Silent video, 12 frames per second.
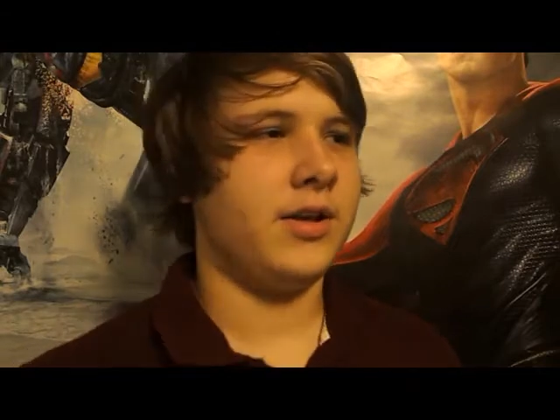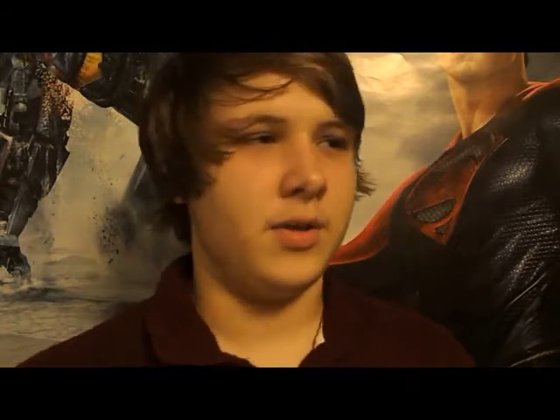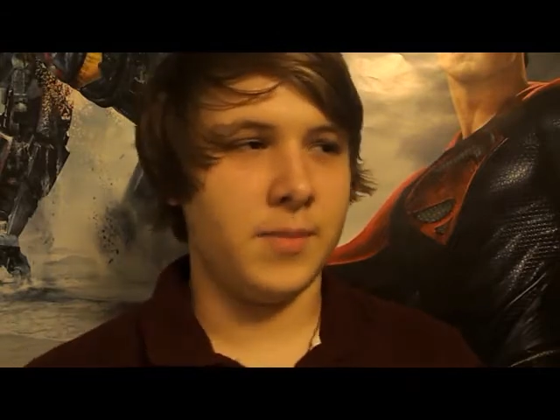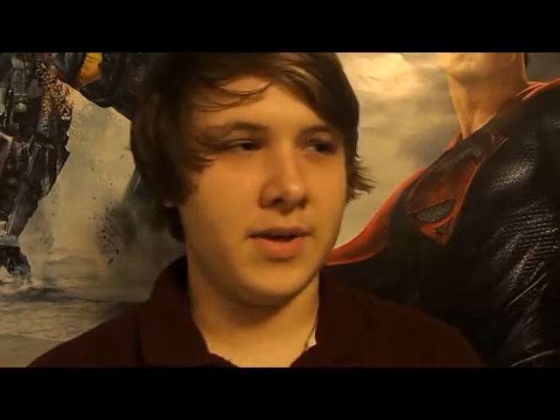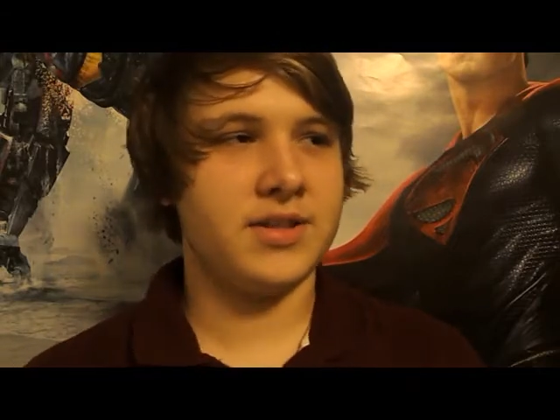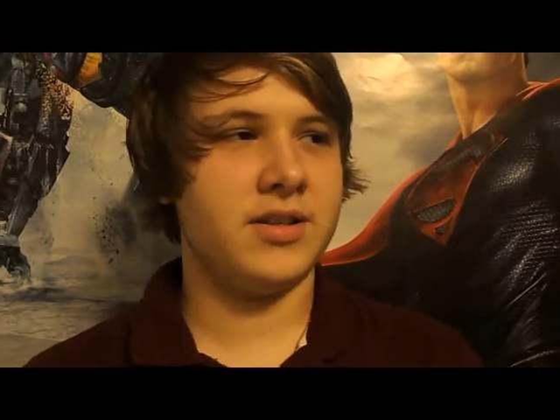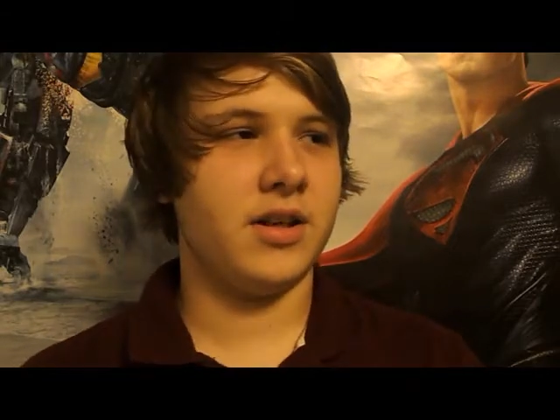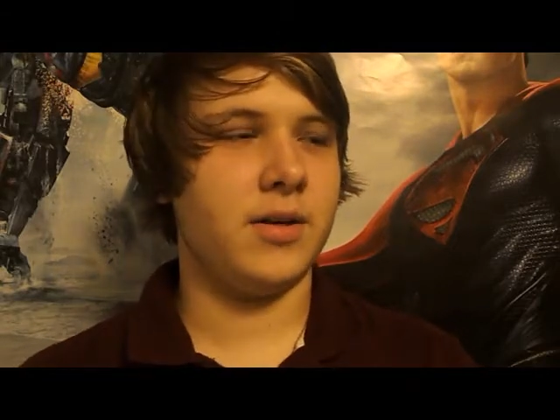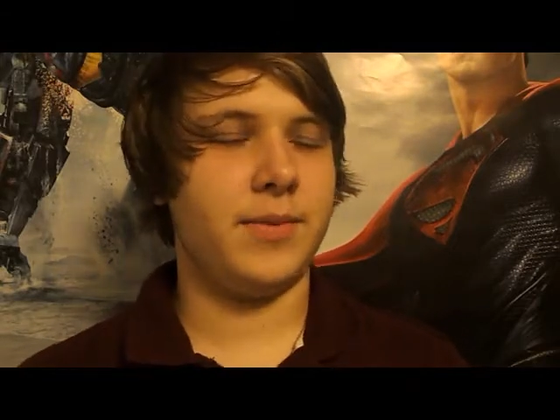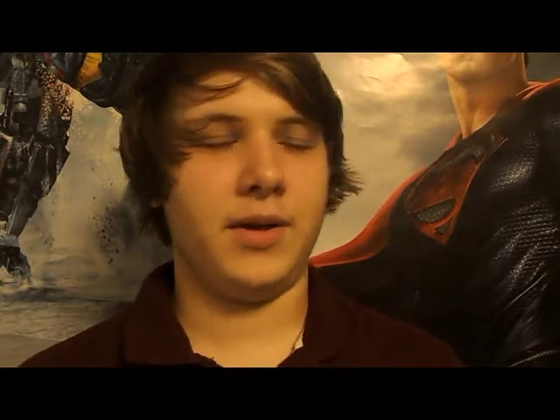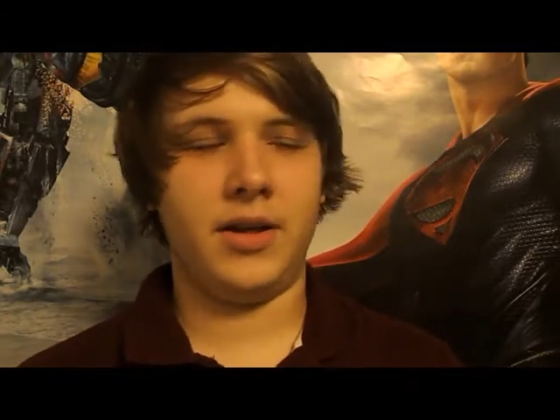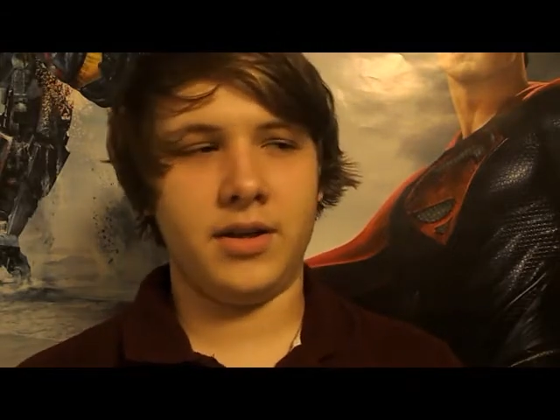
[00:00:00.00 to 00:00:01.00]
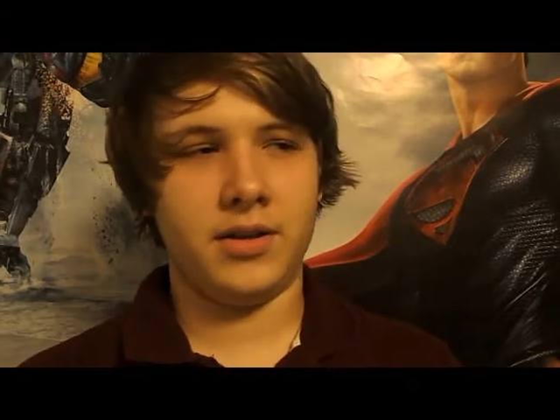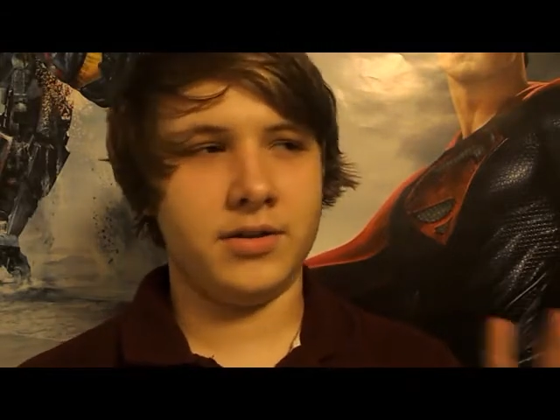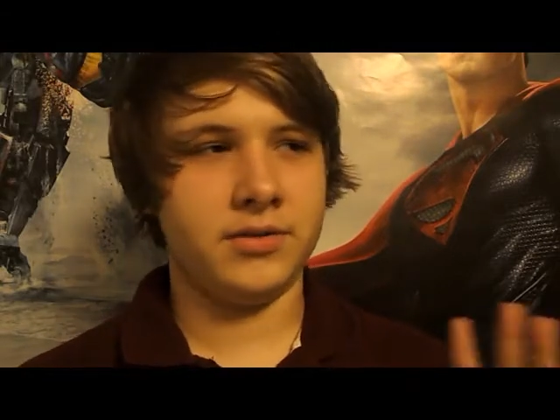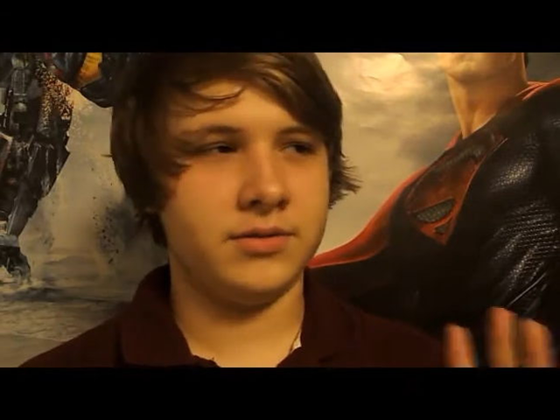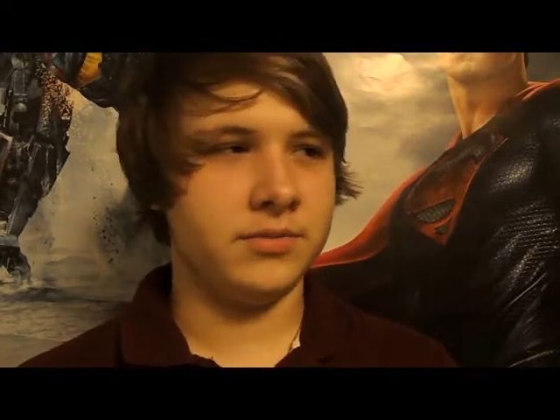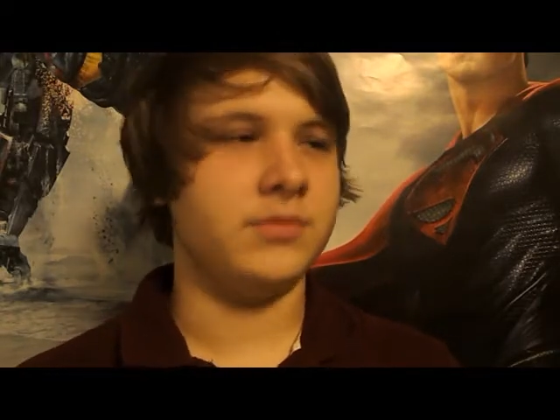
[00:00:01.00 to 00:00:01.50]
you messed up?
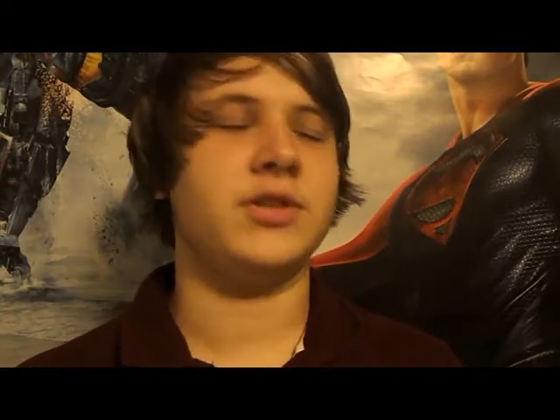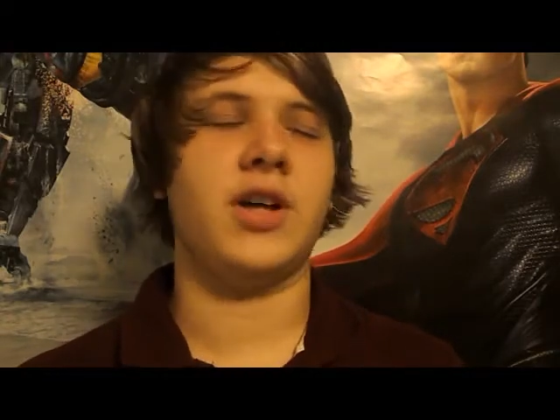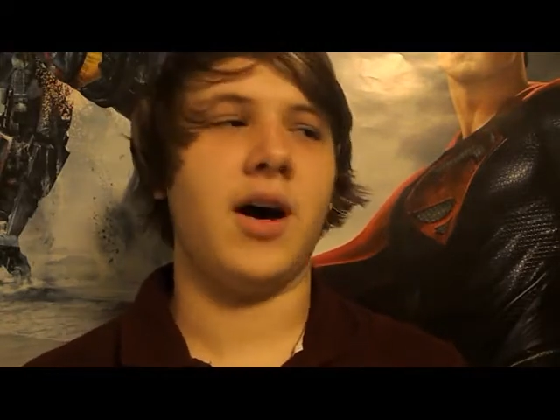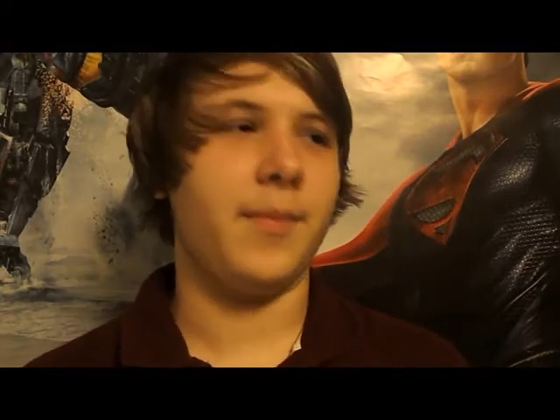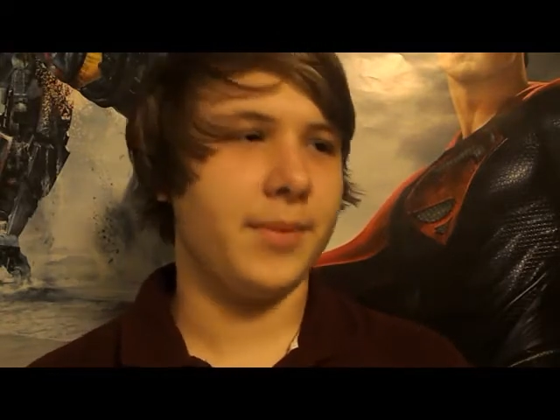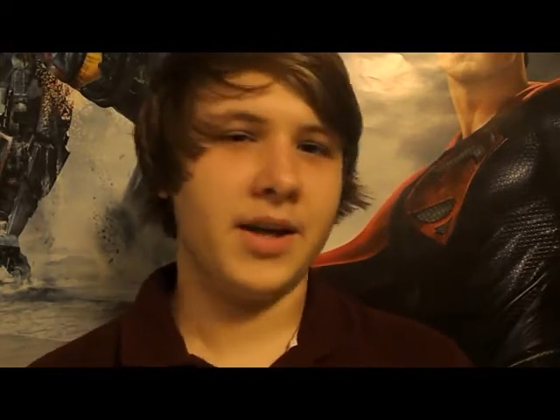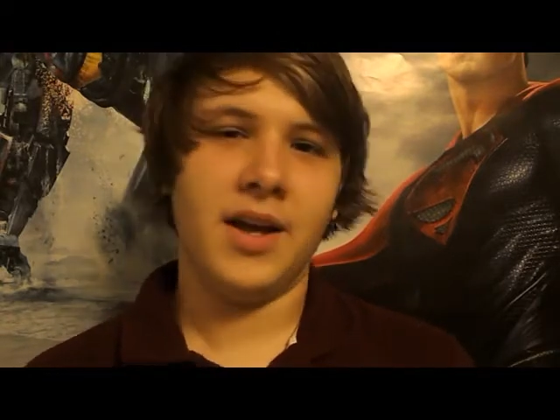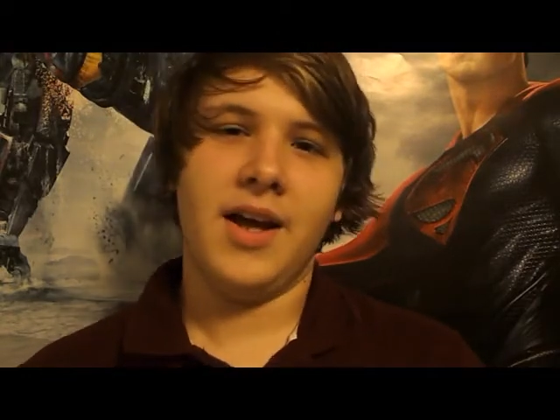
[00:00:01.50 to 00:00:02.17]
Stop.